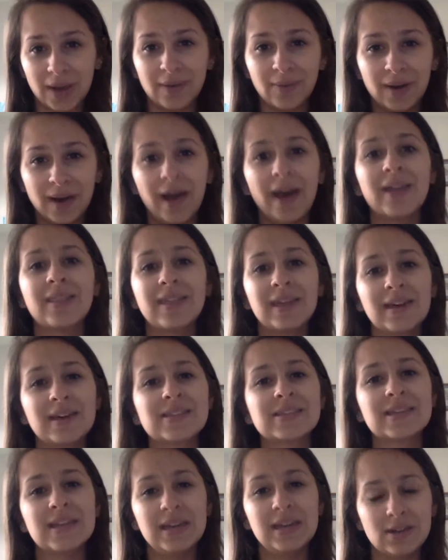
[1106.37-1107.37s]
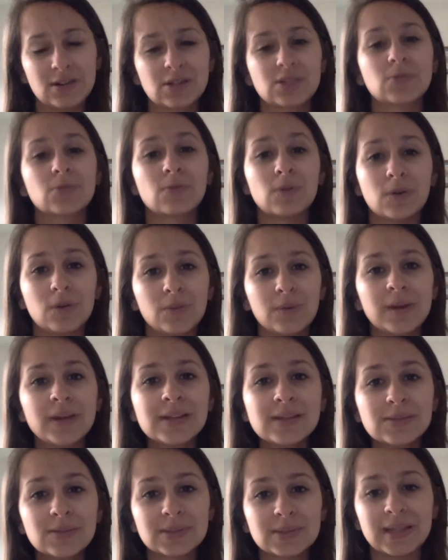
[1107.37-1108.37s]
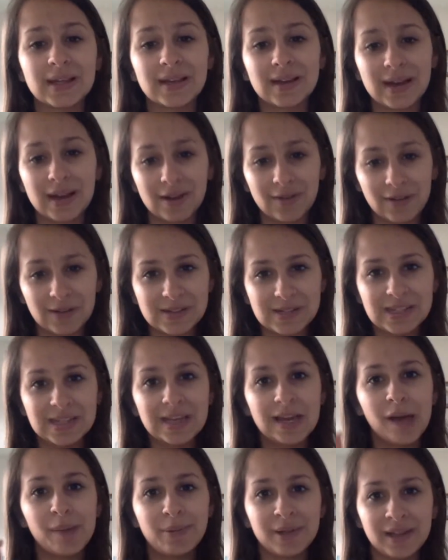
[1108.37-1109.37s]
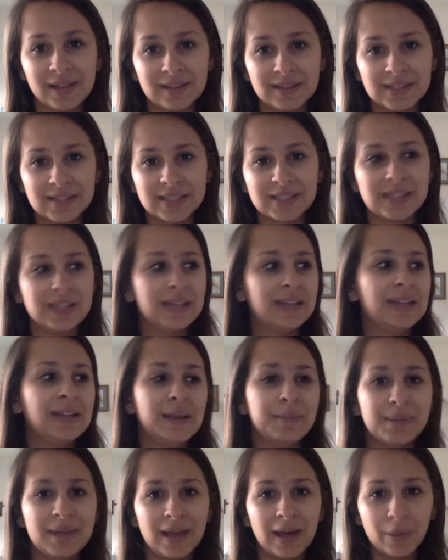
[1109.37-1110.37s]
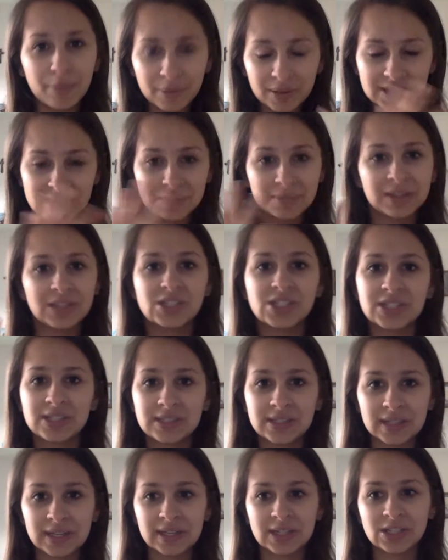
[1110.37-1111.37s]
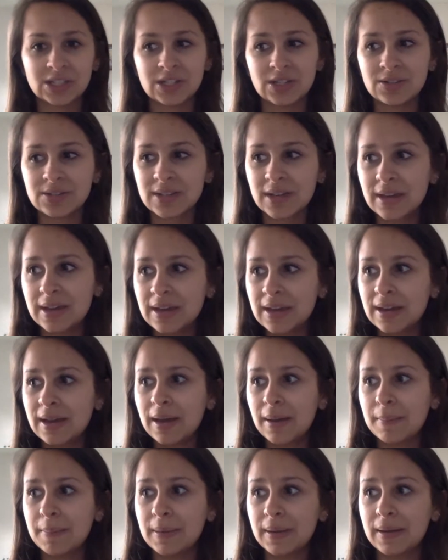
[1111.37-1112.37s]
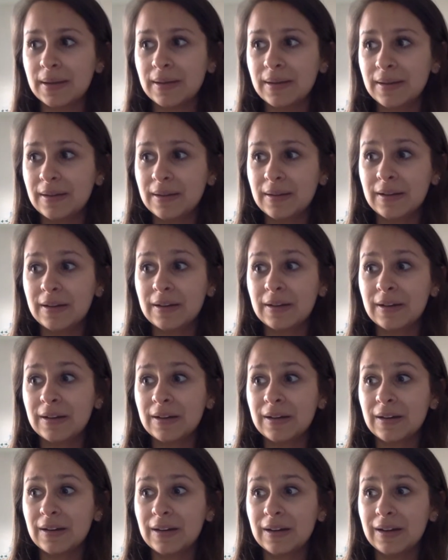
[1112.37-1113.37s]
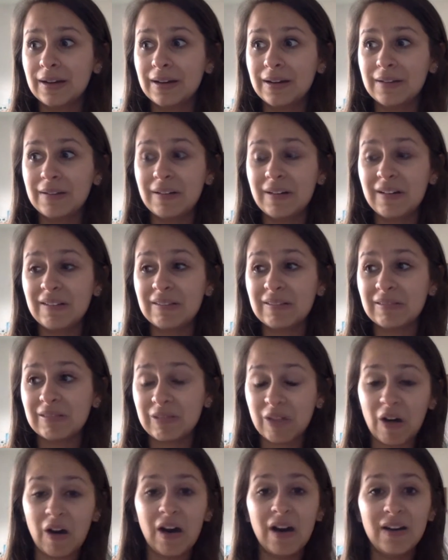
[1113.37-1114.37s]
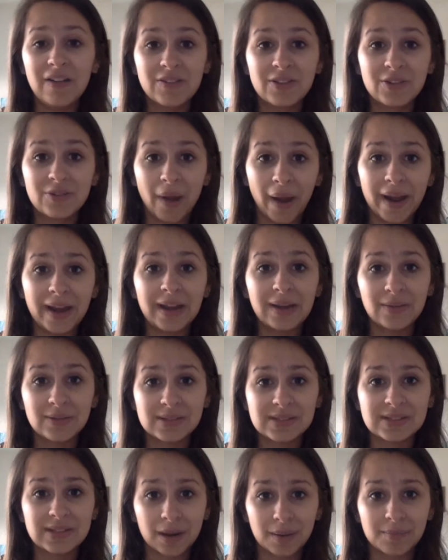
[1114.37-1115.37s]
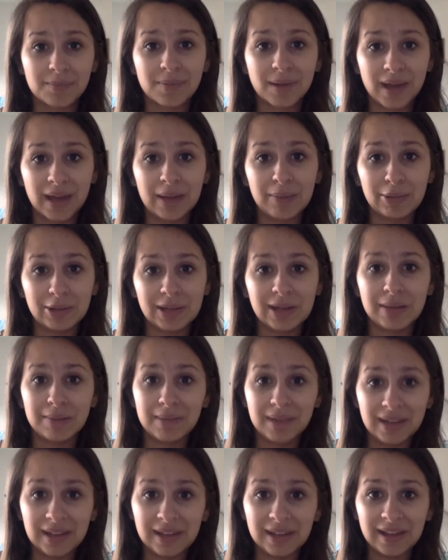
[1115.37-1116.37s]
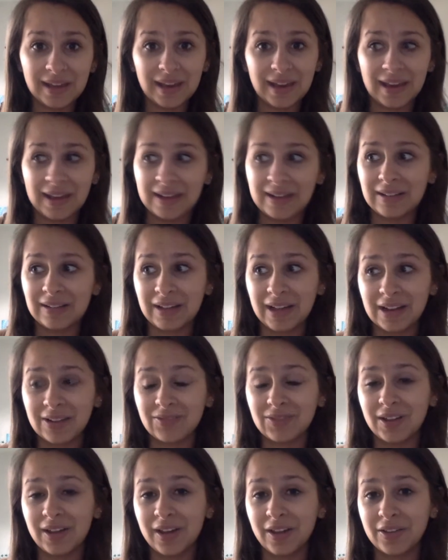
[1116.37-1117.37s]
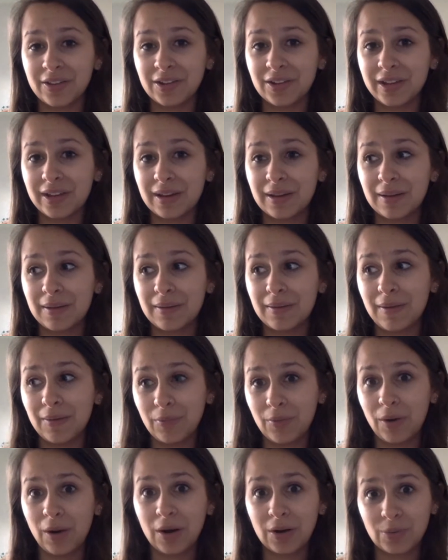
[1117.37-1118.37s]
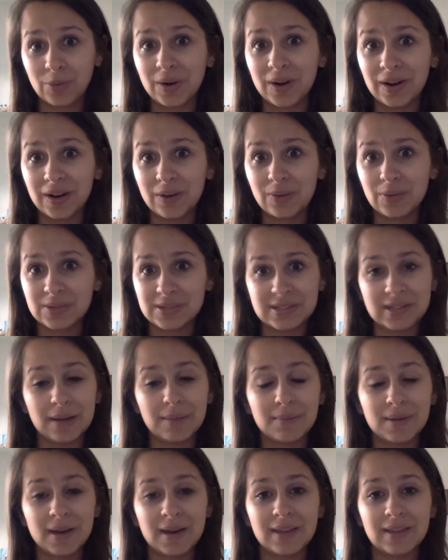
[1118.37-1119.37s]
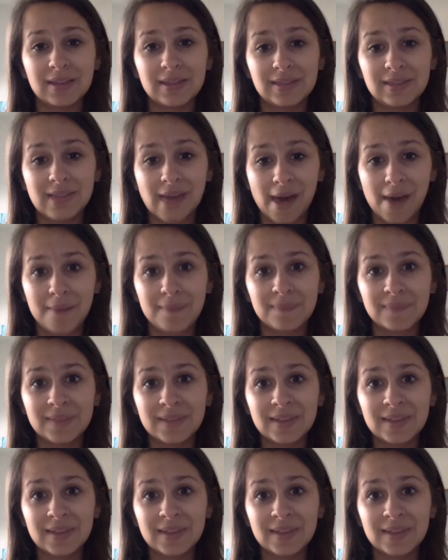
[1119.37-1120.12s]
what I think Skeeter's role was that kind of idea, plant the seed, let me help with some logistic issues. But a lot of the writing was done by Aibileen and Minnie, and a lot of the other like hard work was done by them